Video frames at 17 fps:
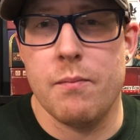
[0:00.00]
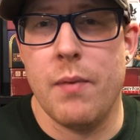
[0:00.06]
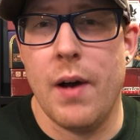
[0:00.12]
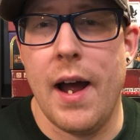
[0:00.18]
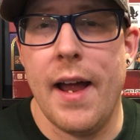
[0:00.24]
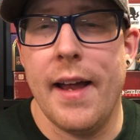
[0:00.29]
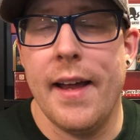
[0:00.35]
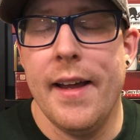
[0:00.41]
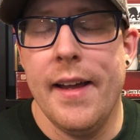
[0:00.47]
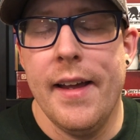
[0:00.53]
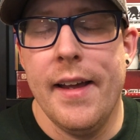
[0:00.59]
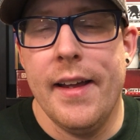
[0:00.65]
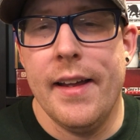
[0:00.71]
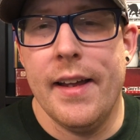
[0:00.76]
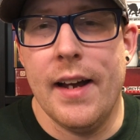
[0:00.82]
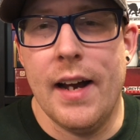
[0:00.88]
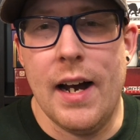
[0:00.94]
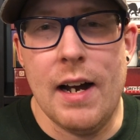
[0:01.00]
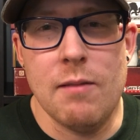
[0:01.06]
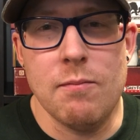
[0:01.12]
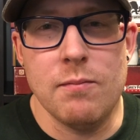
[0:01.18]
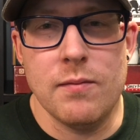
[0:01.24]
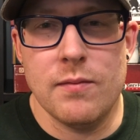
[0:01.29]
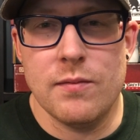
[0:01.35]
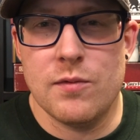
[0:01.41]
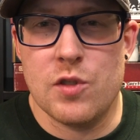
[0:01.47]
But
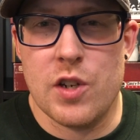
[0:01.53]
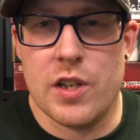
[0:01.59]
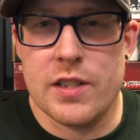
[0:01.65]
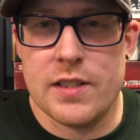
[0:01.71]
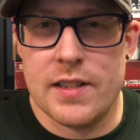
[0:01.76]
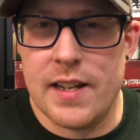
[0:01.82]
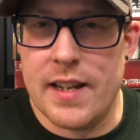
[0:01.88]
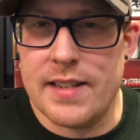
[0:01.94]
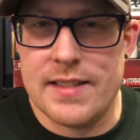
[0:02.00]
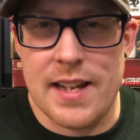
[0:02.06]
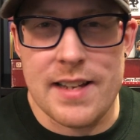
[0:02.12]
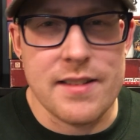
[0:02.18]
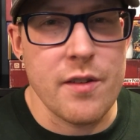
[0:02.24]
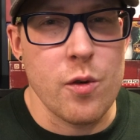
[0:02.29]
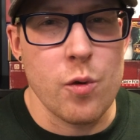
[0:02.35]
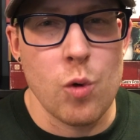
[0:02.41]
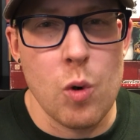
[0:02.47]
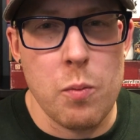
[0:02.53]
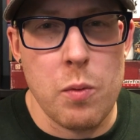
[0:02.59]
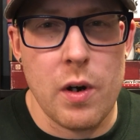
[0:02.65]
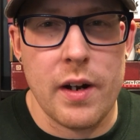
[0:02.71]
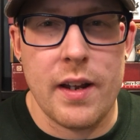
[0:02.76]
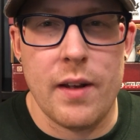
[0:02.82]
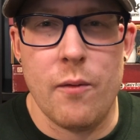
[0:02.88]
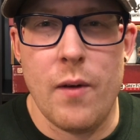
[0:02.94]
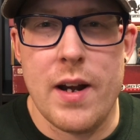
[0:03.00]
it says in the rule
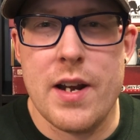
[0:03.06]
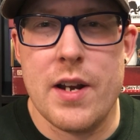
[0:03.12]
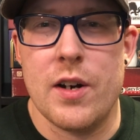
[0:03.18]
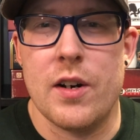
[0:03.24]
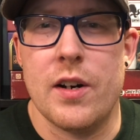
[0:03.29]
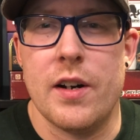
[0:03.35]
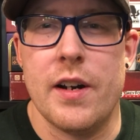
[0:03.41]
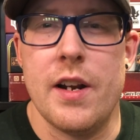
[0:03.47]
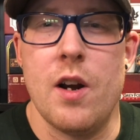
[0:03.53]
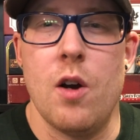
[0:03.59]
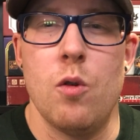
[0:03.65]
book, when you're